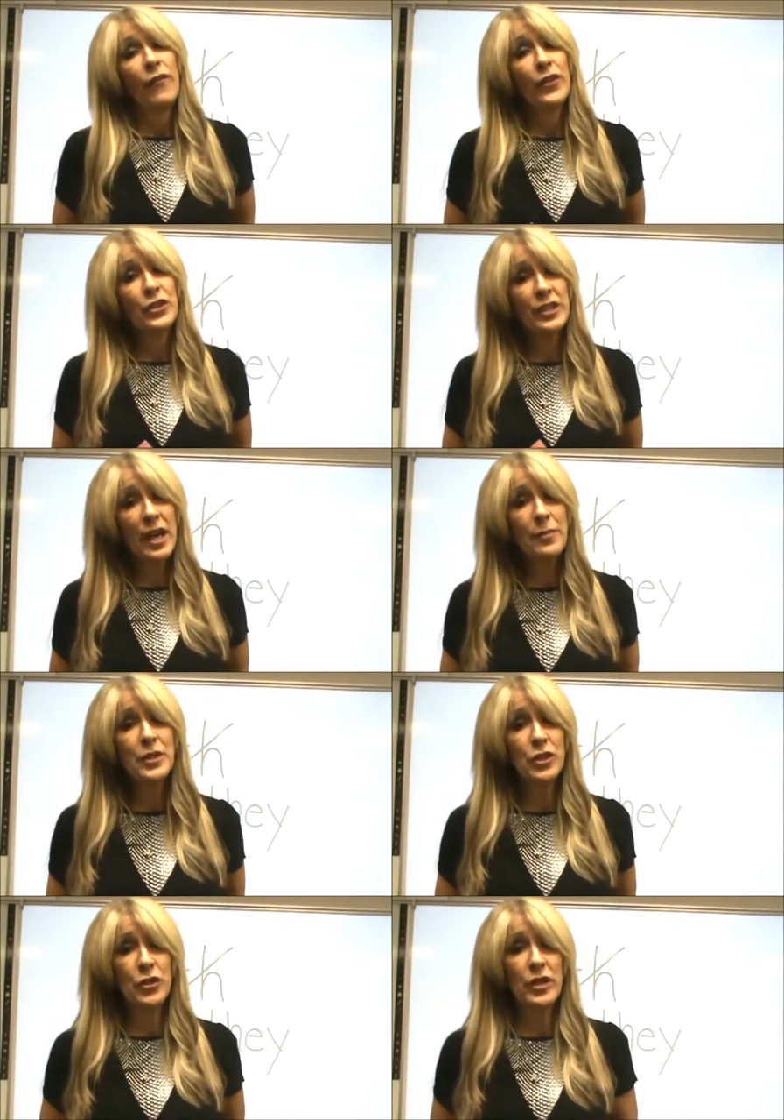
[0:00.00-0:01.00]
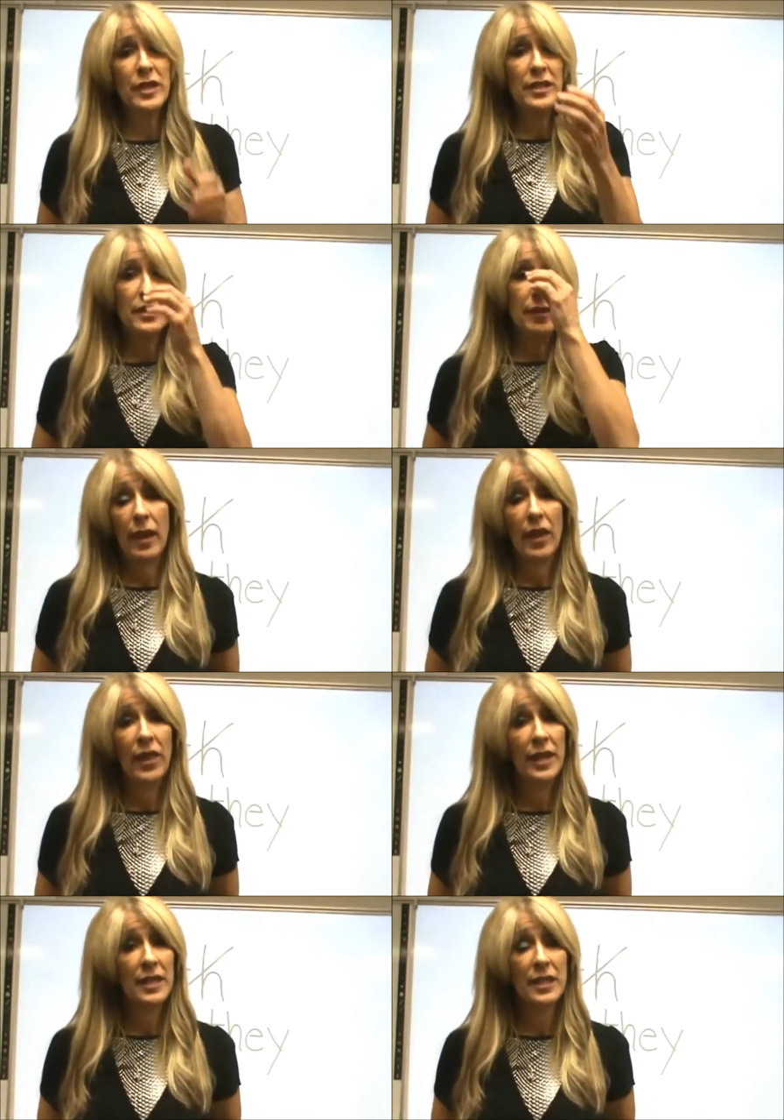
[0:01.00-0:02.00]
For some students,
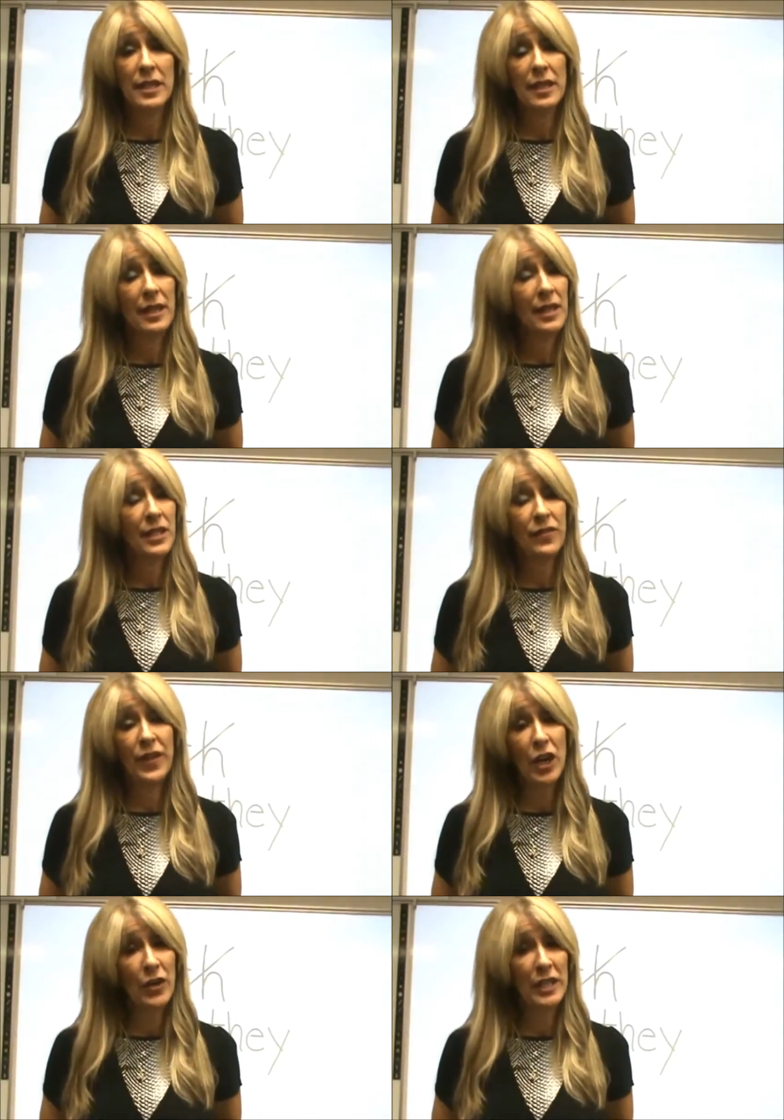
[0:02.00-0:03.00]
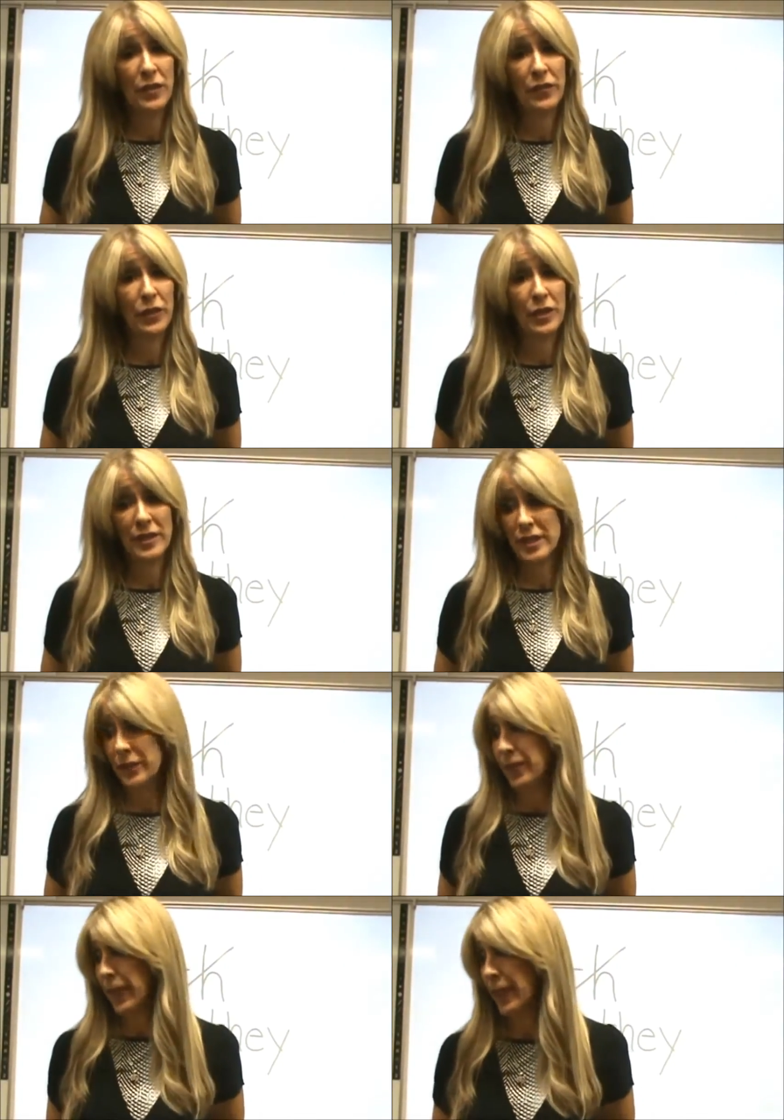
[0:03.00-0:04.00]
this is very difficult.
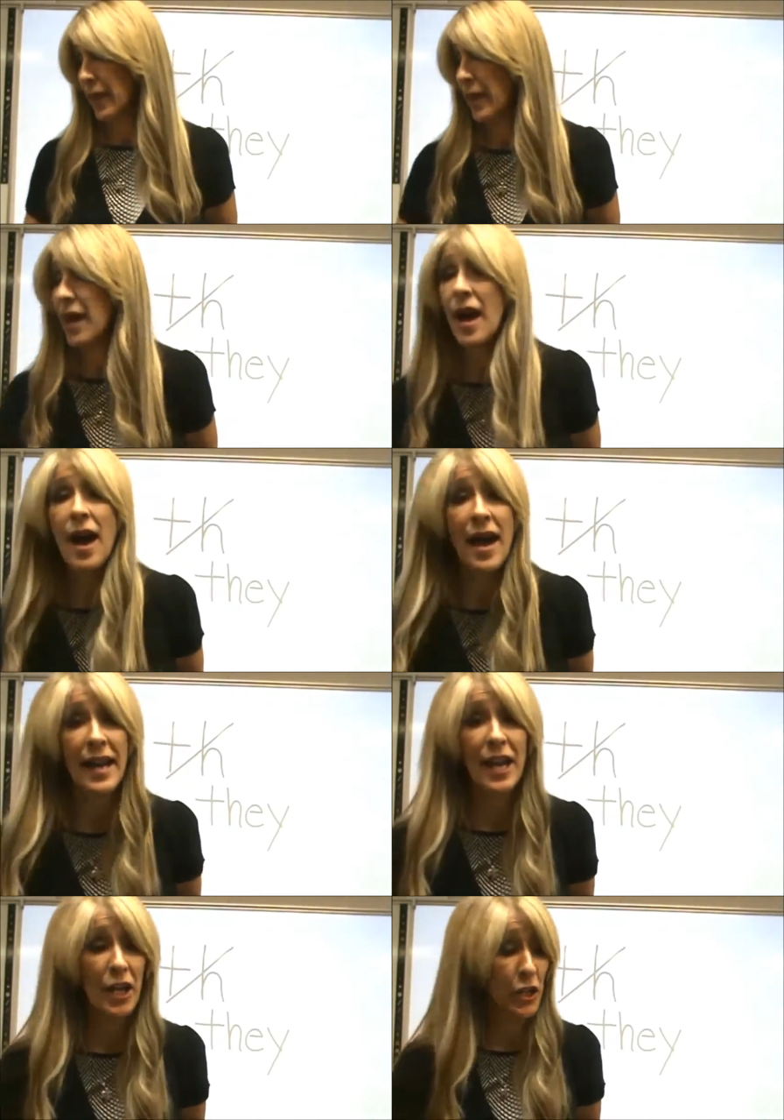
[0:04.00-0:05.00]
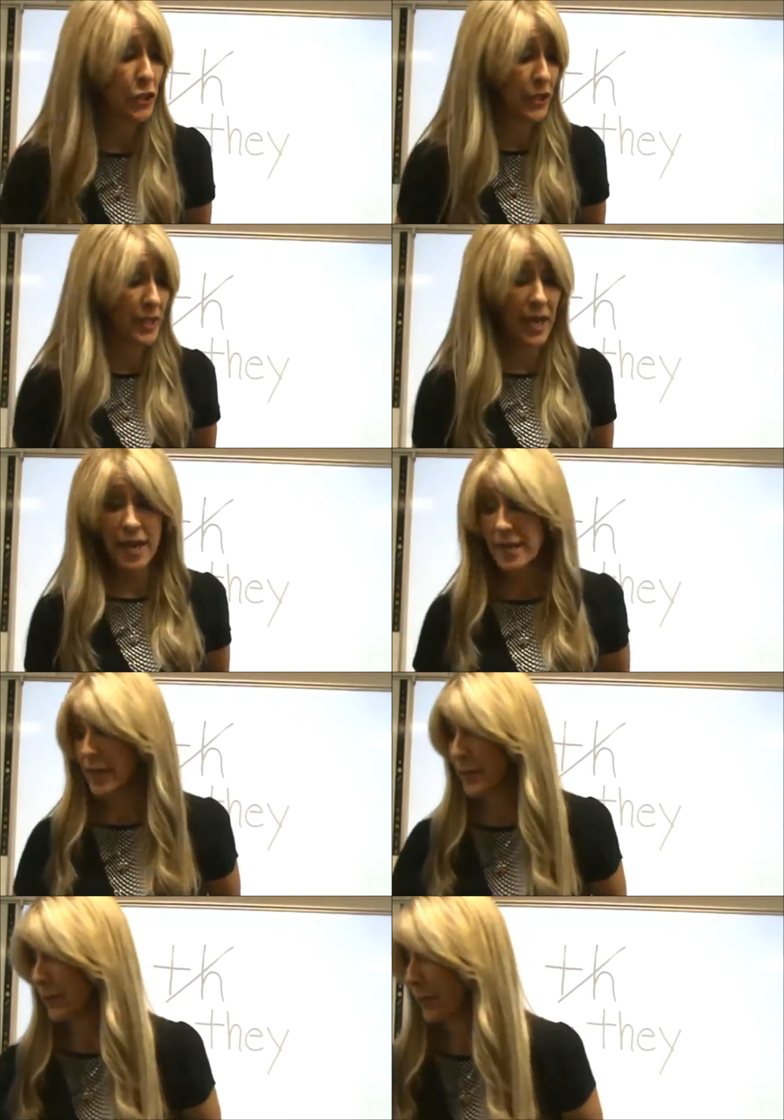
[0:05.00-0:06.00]
I understand.